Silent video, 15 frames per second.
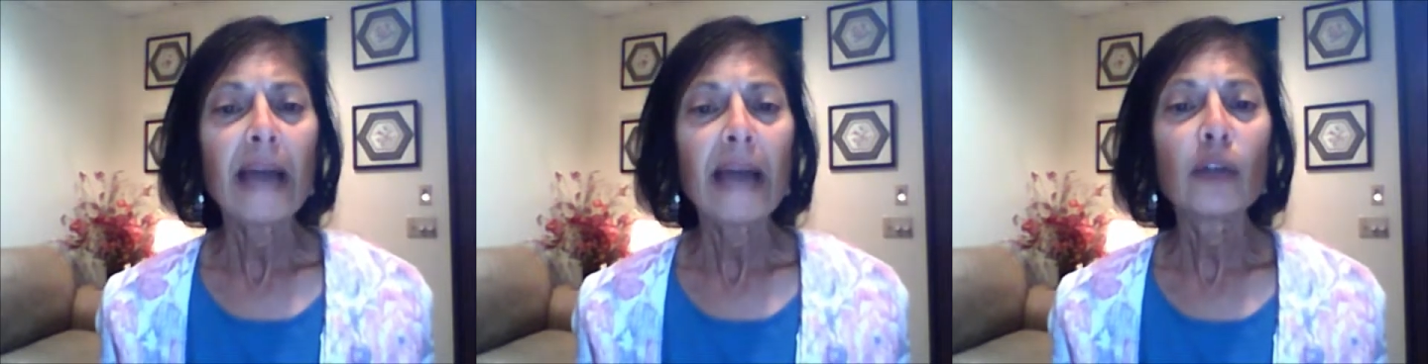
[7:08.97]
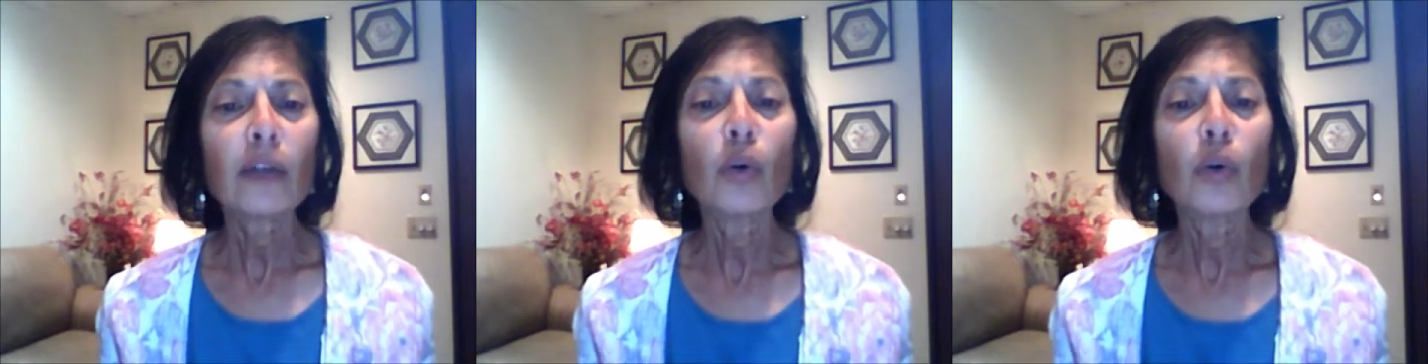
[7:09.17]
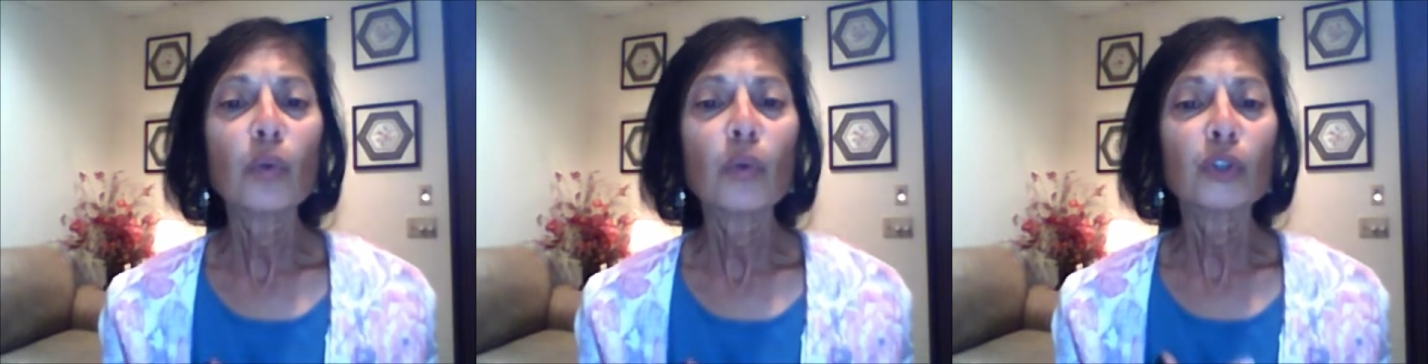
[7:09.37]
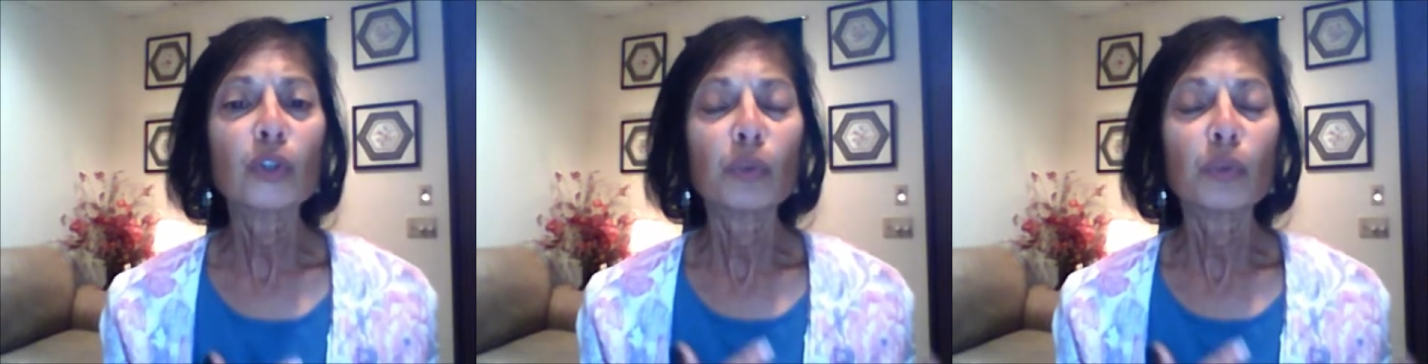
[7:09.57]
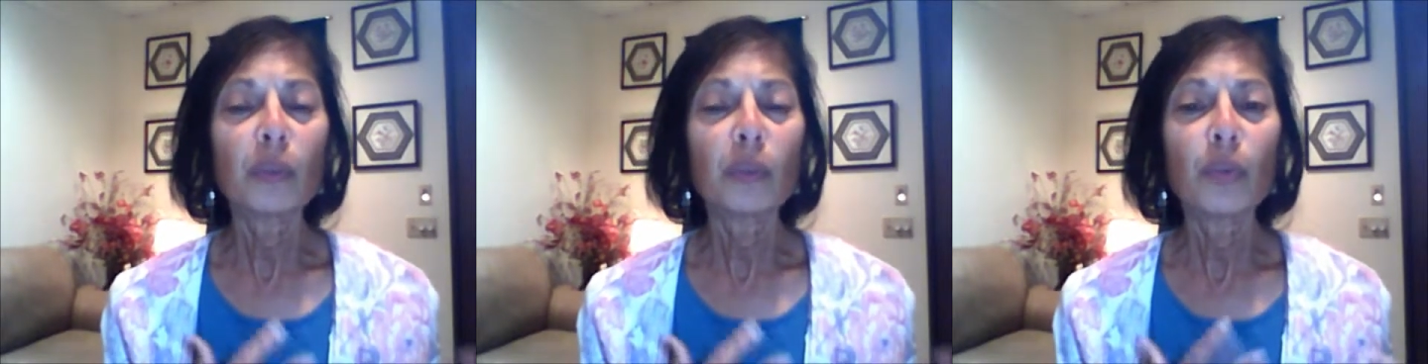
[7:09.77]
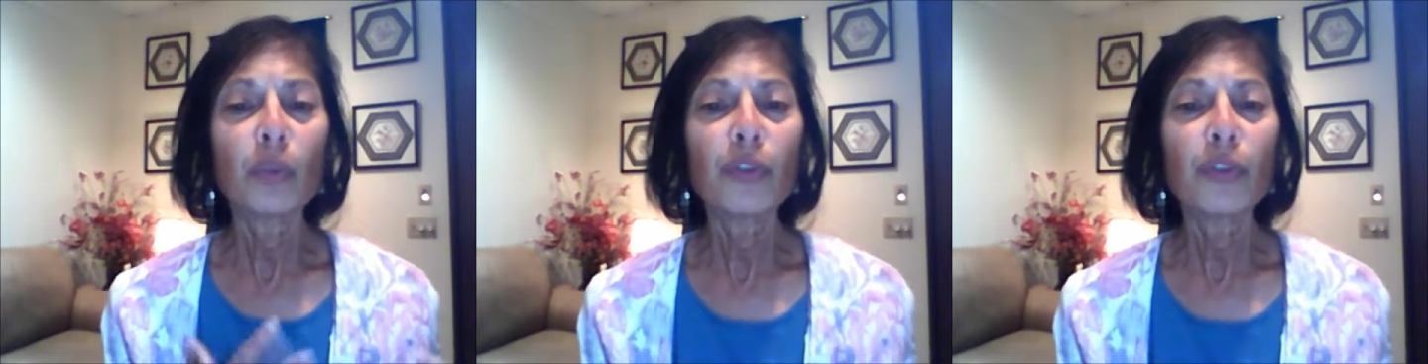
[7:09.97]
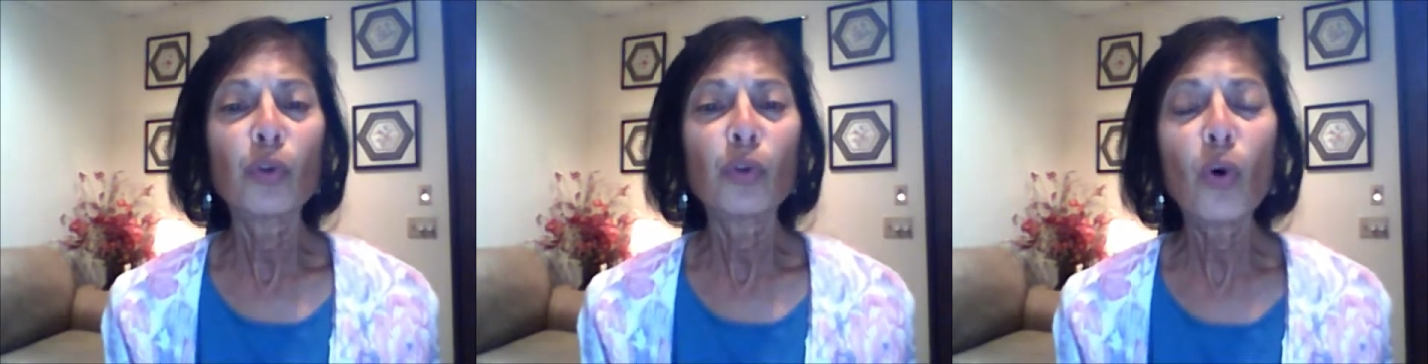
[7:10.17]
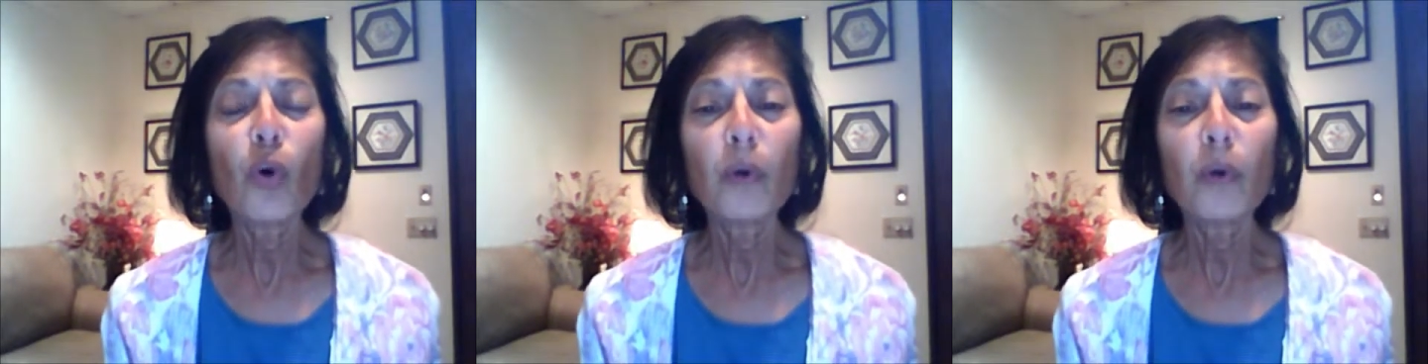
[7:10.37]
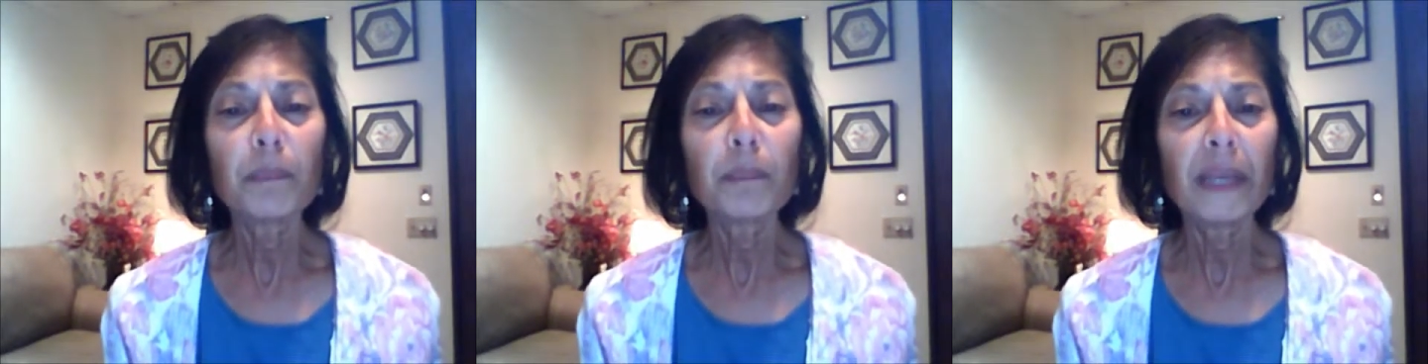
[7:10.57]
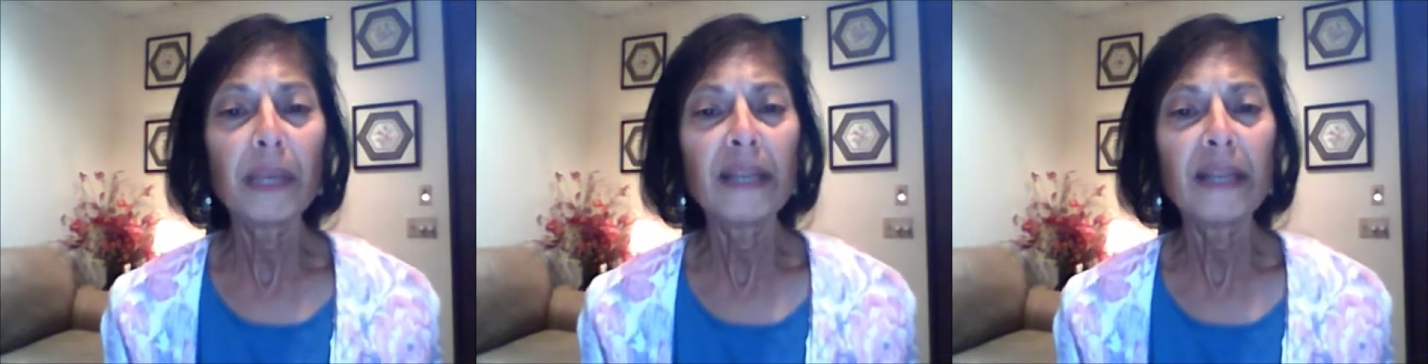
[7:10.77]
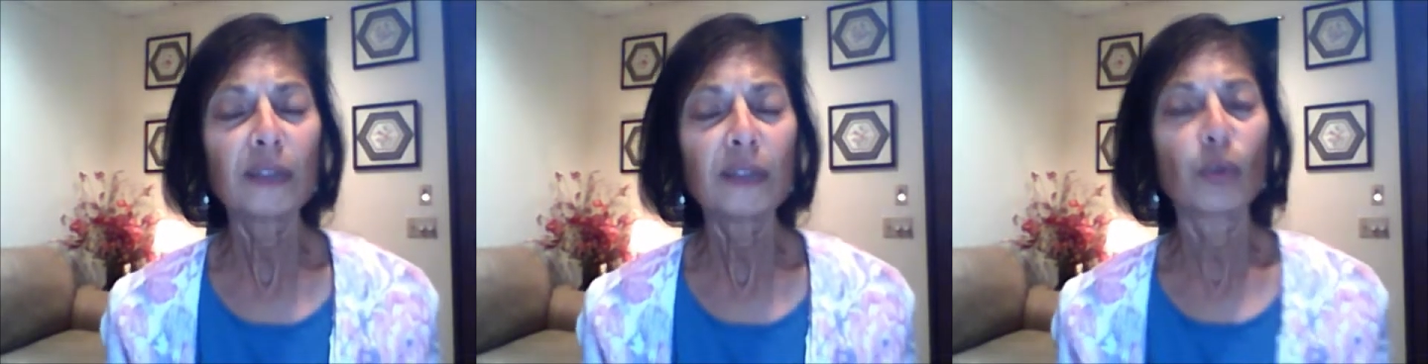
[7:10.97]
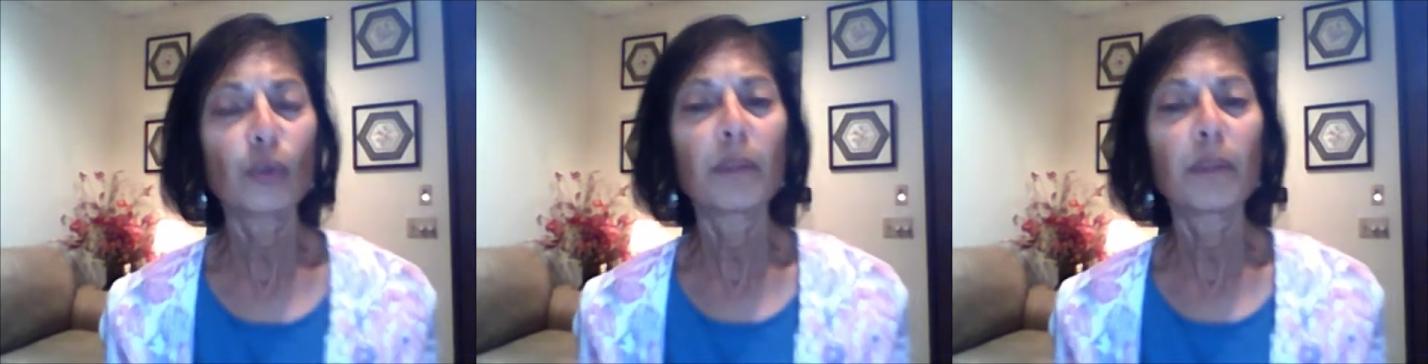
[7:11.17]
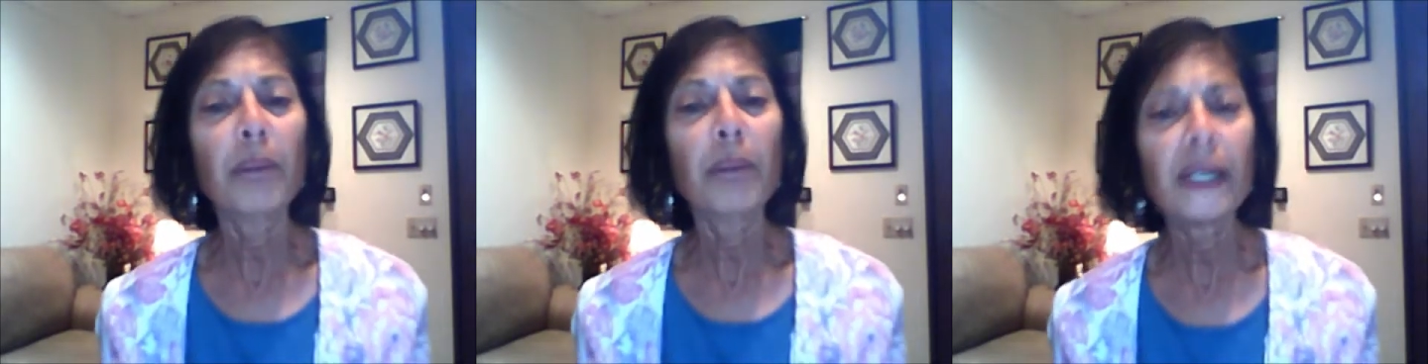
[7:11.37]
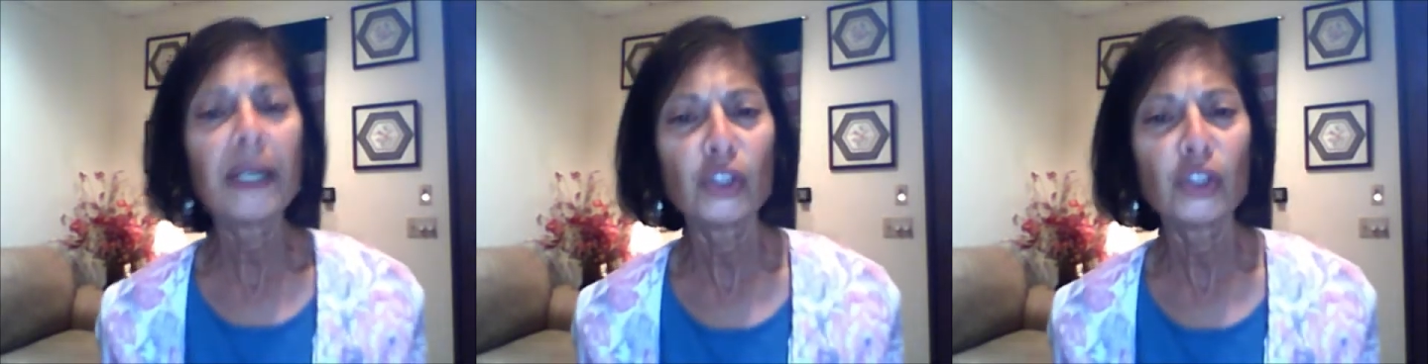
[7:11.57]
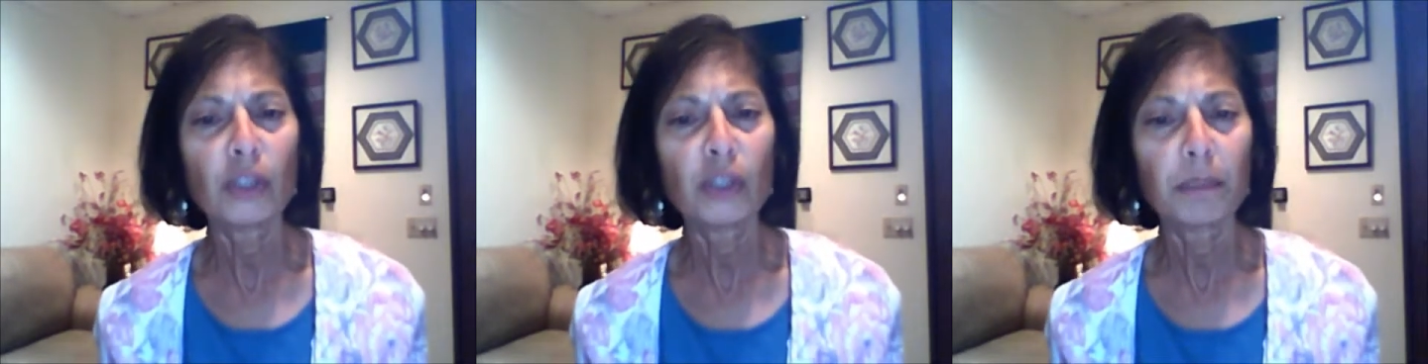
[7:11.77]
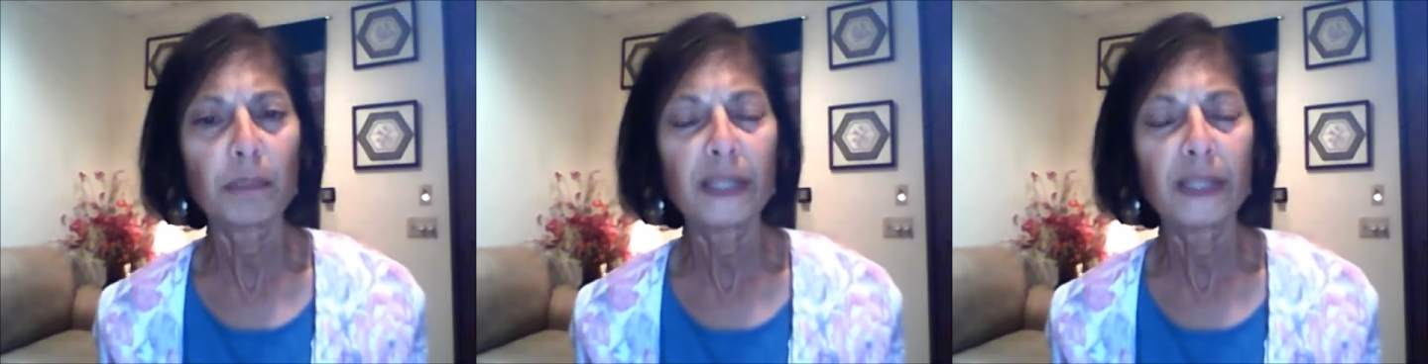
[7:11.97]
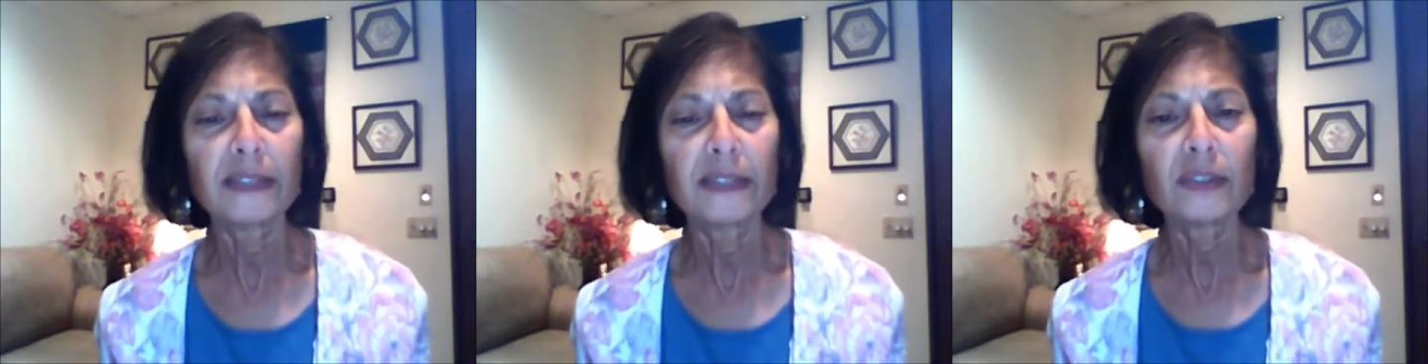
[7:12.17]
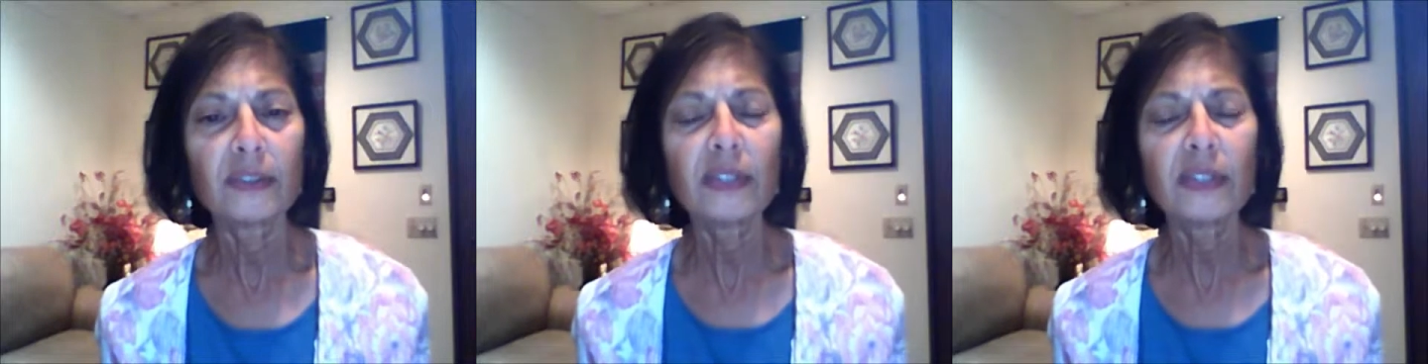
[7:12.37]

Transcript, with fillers: and go to a withdrawn place or a punishing place,